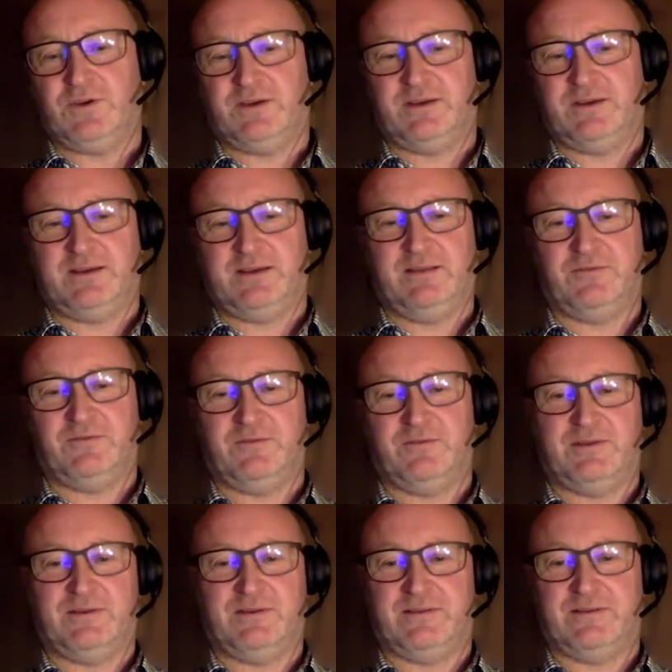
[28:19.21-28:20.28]

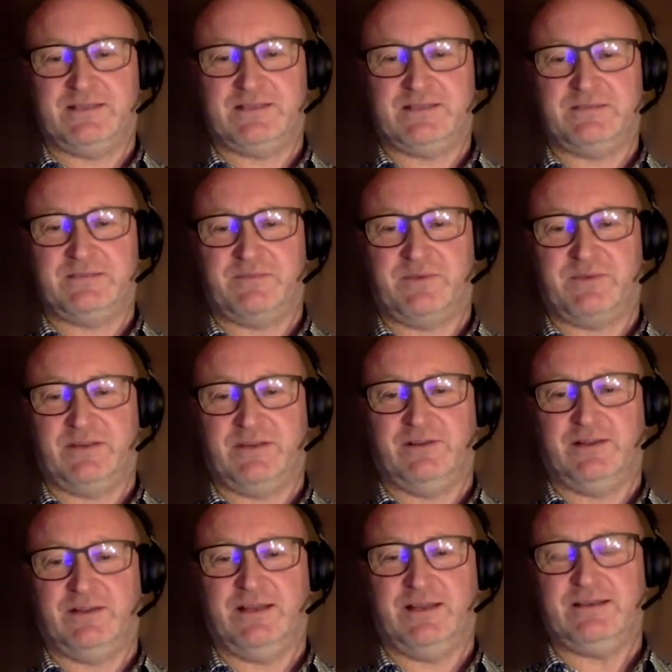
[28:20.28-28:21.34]
into this
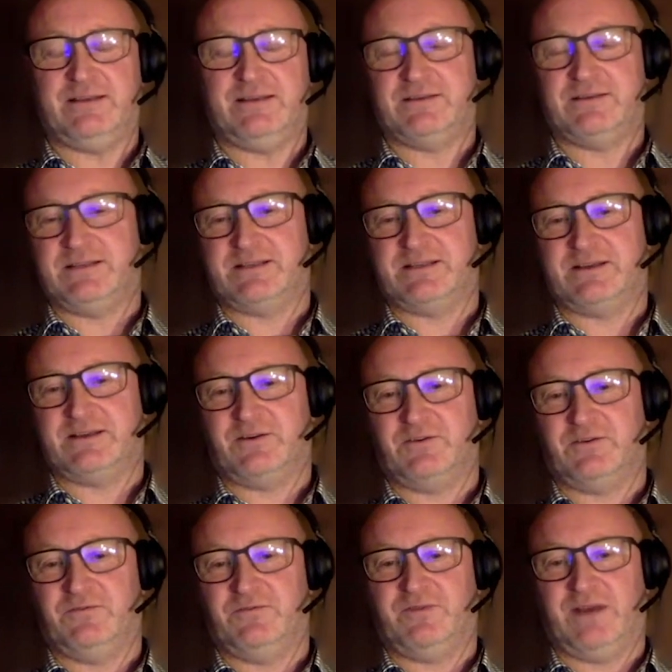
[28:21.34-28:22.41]
particular lek, so it's
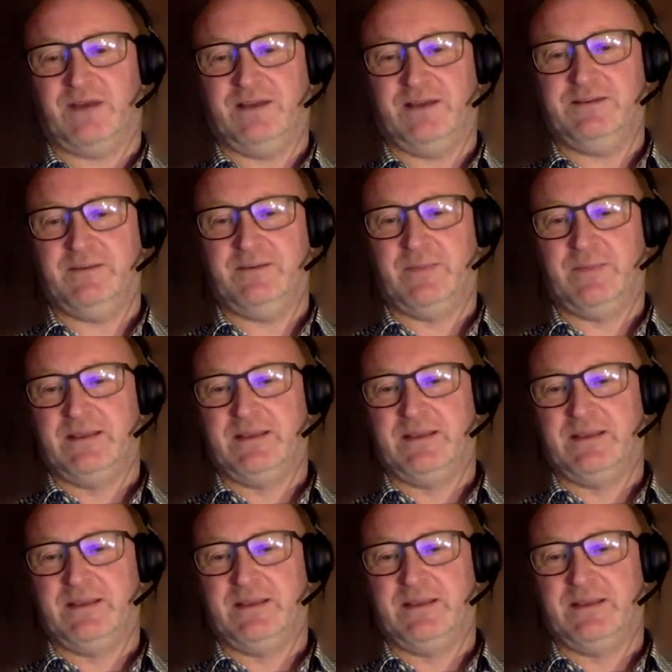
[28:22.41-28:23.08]
hard to find.